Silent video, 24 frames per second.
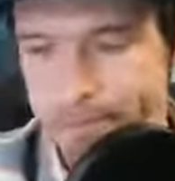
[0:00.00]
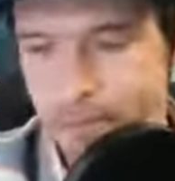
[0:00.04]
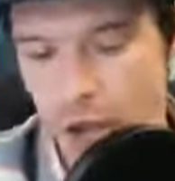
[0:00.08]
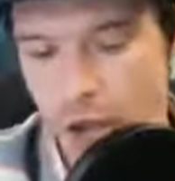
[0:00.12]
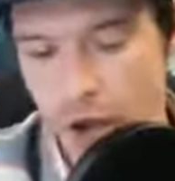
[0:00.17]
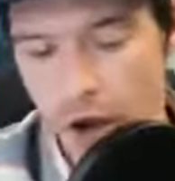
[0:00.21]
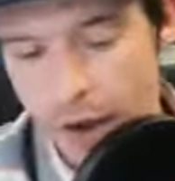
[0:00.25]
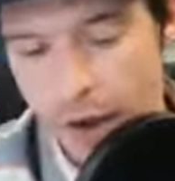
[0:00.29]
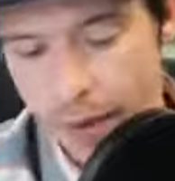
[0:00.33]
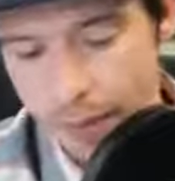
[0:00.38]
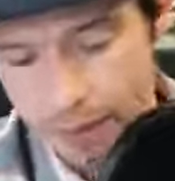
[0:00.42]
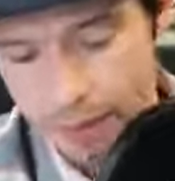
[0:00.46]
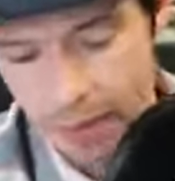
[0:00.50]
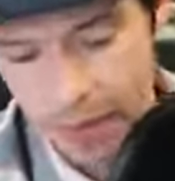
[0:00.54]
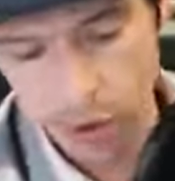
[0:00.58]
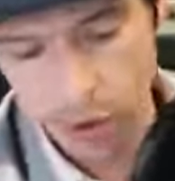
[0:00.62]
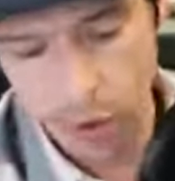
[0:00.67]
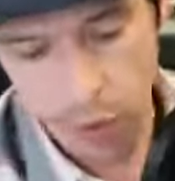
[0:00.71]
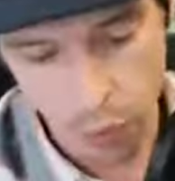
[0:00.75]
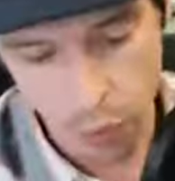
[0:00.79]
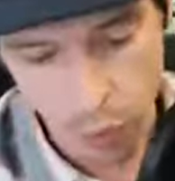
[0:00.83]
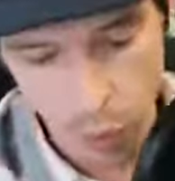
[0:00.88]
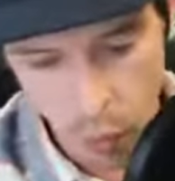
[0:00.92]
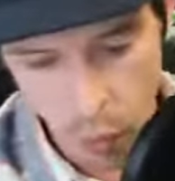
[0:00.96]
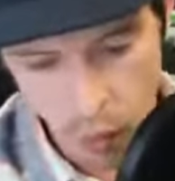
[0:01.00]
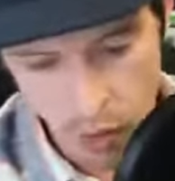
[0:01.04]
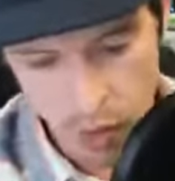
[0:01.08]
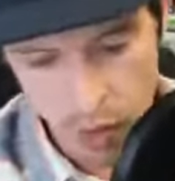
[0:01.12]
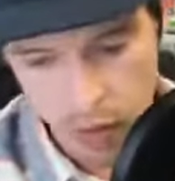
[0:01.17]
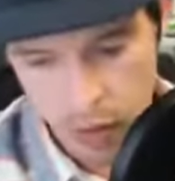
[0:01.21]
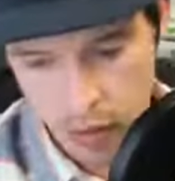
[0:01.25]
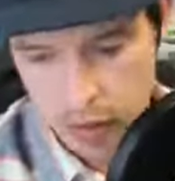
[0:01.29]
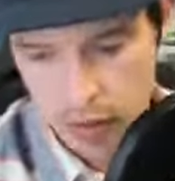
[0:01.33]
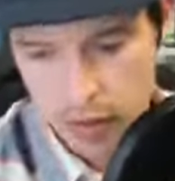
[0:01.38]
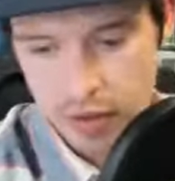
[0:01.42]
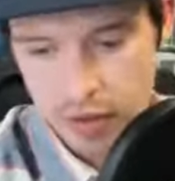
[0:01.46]
All right, whew.
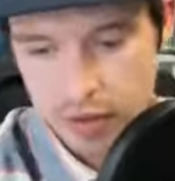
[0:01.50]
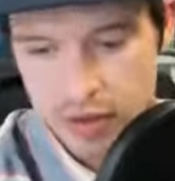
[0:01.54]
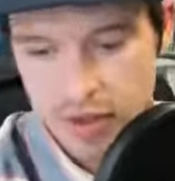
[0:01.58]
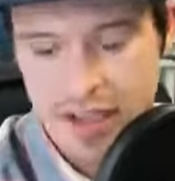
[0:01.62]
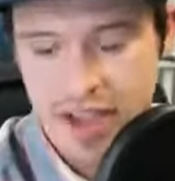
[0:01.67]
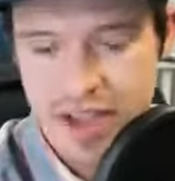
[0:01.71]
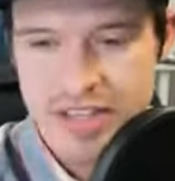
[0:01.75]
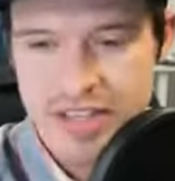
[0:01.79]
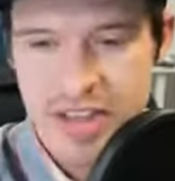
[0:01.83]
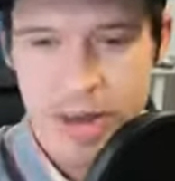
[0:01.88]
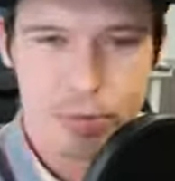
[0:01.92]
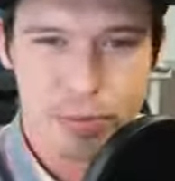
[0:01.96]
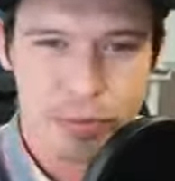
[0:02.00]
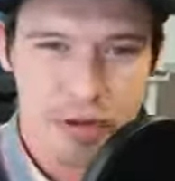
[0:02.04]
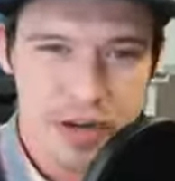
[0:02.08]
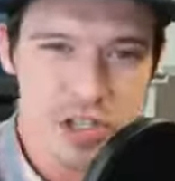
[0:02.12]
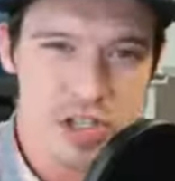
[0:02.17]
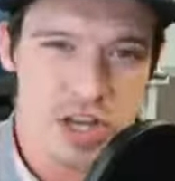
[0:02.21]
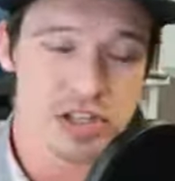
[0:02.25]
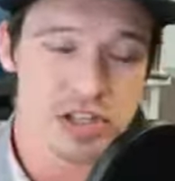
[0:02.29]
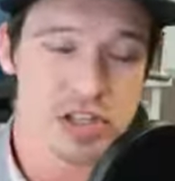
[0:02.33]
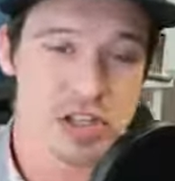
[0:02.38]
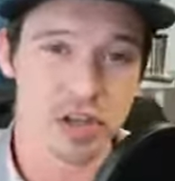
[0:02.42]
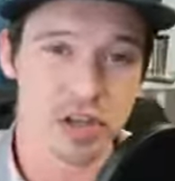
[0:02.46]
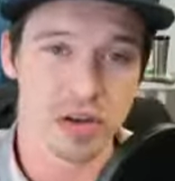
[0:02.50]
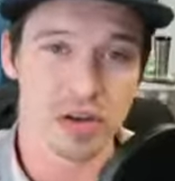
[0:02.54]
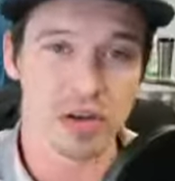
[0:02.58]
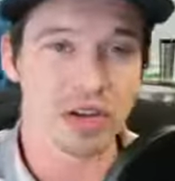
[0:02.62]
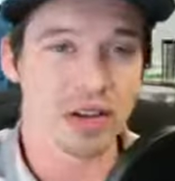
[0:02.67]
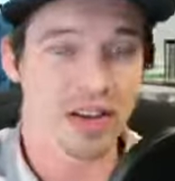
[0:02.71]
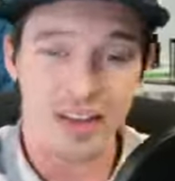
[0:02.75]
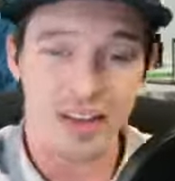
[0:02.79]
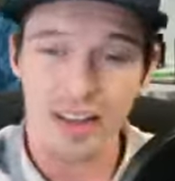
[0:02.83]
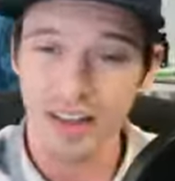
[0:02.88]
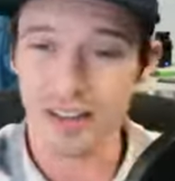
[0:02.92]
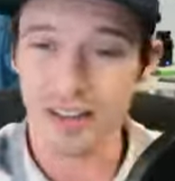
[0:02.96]
You guys, I appreciate you.
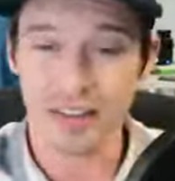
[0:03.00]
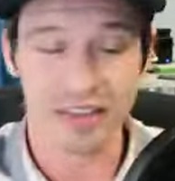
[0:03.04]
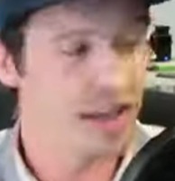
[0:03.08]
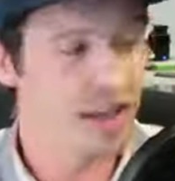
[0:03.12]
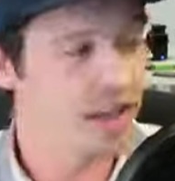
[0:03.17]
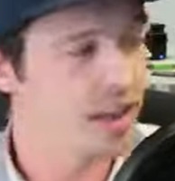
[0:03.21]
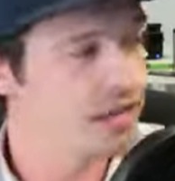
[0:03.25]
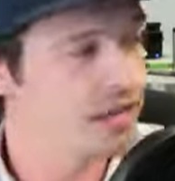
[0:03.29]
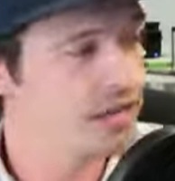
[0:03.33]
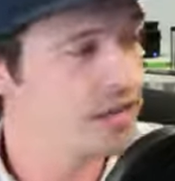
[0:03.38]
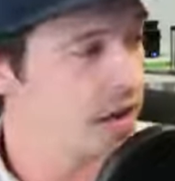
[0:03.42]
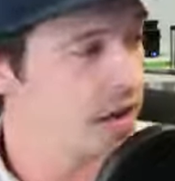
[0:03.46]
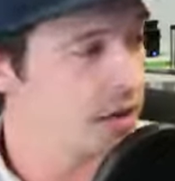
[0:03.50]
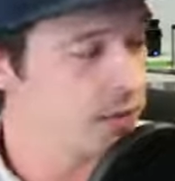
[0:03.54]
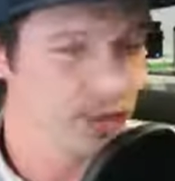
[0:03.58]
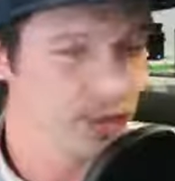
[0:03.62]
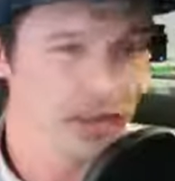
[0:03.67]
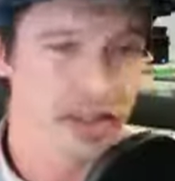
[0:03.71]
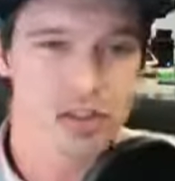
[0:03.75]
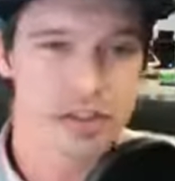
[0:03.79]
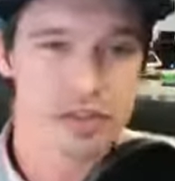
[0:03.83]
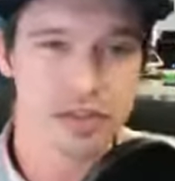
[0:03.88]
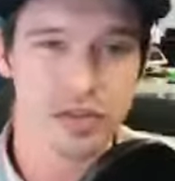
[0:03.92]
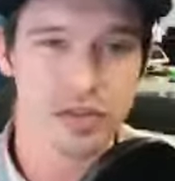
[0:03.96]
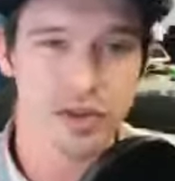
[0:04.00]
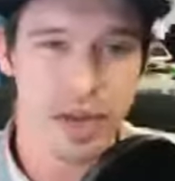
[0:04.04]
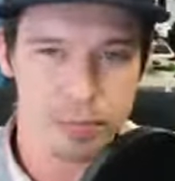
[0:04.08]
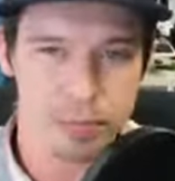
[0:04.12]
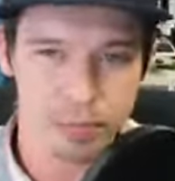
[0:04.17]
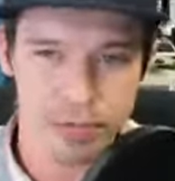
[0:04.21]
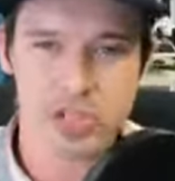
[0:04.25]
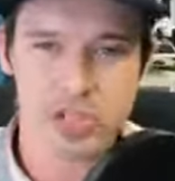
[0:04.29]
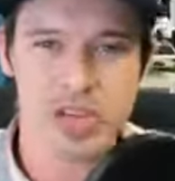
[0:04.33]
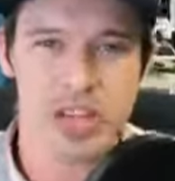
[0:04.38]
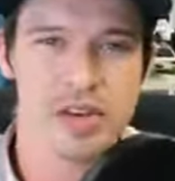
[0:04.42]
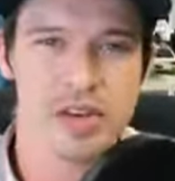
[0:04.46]
I really do. I
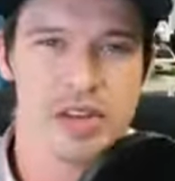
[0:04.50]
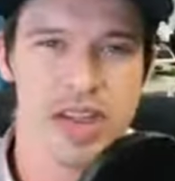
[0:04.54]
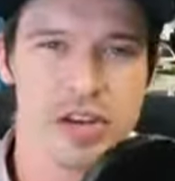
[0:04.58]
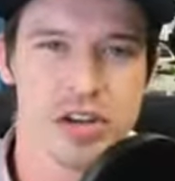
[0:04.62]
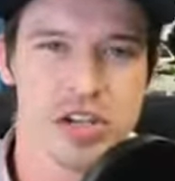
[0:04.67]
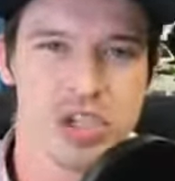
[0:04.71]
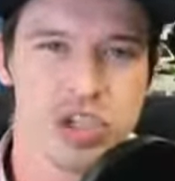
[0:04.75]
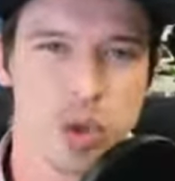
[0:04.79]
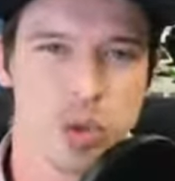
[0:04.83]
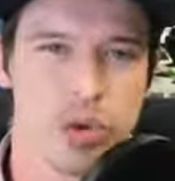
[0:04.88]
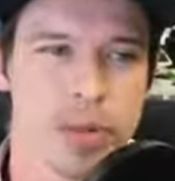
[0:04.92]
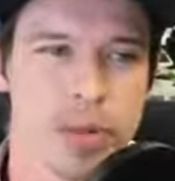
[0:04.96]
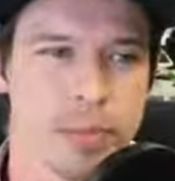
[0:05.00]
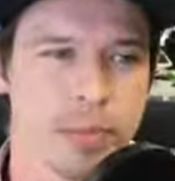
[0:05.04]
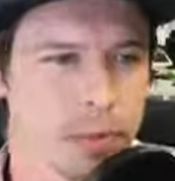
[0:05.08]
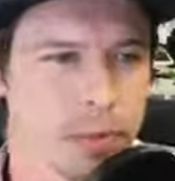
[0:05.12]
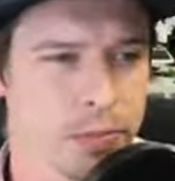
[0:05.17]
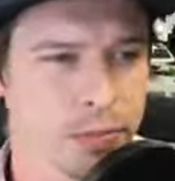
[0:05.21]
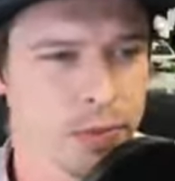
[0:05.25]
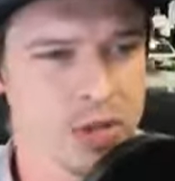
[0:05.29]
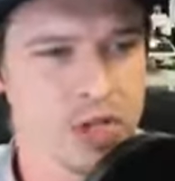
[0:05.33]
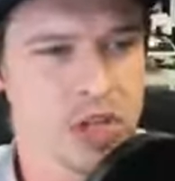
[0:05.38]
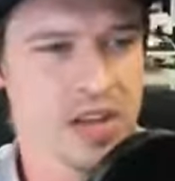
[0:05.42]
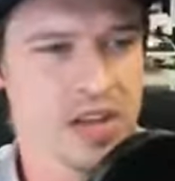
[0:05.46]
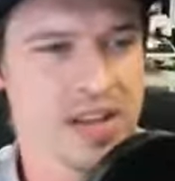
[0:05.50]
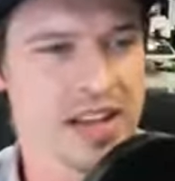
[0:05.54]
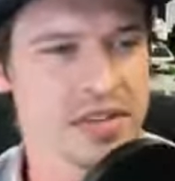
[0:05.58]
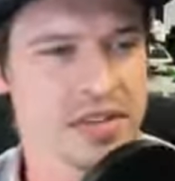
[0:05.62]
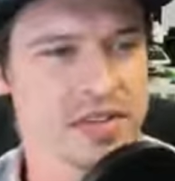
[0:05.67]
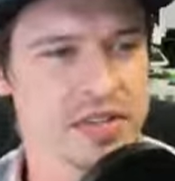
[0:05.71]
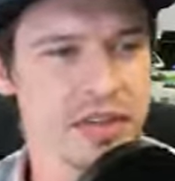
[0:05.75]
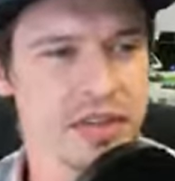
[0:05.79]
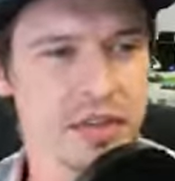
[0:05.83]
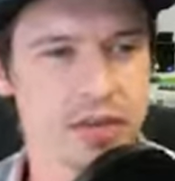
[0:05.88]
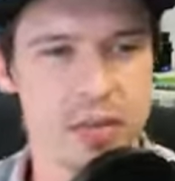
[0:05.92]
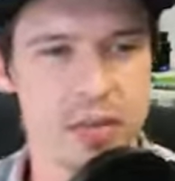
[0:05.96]
appreciate you guys showing up. I appreciate you
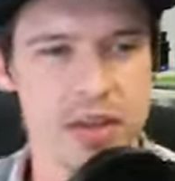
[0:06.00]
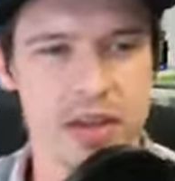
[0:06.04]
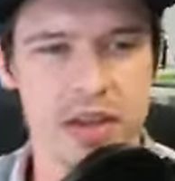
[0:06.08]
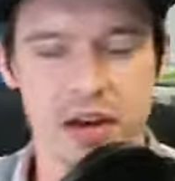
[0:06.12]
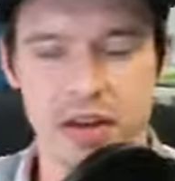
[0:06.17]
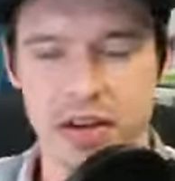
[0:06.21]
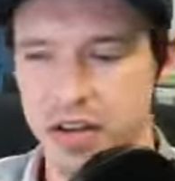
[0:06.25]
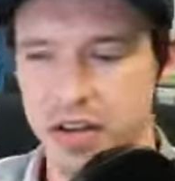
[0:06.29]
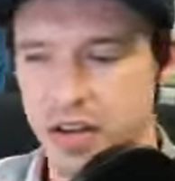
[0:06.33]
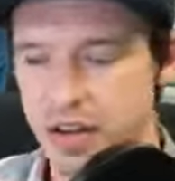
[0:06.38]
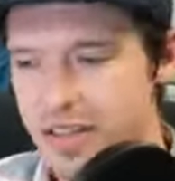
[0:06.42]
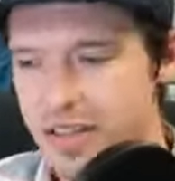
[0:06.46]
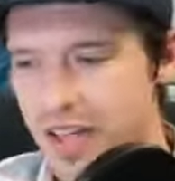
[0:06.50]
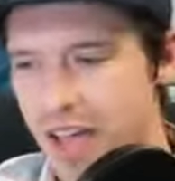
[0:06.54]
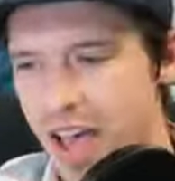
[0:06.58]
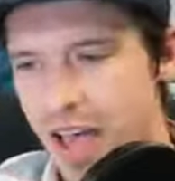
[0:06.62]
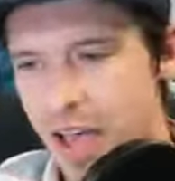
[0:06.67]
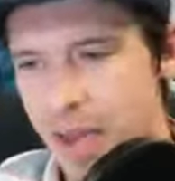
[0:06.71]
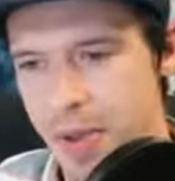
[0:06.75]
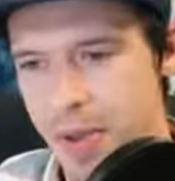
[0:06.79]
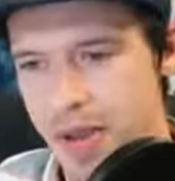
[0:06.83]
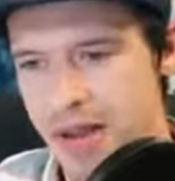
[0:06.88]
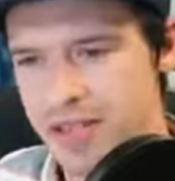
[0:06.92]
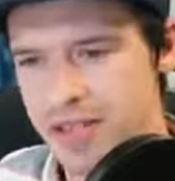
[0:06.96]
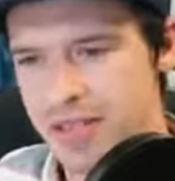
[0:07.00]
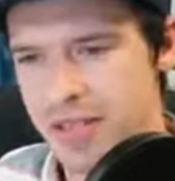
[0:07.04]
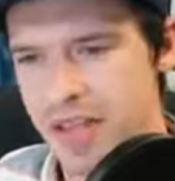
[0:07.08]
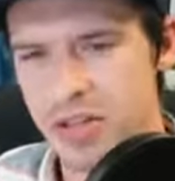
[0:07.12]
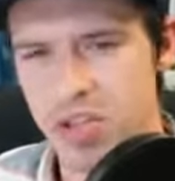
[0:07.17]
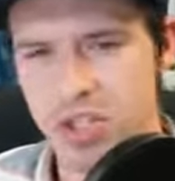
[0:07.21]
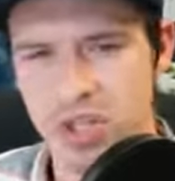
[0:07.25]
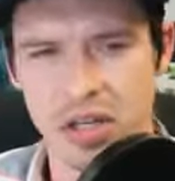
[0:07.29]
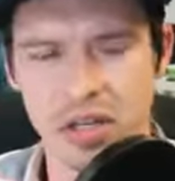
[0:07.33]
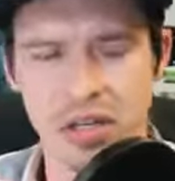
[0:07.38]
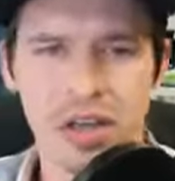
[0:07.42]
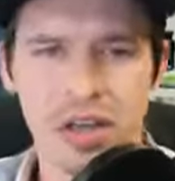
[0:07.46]
guys giving me your time and
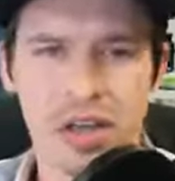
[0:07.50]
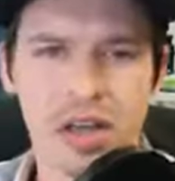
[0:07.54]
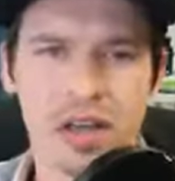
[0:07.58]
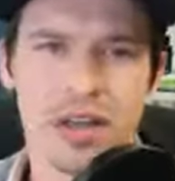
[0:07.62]
attention.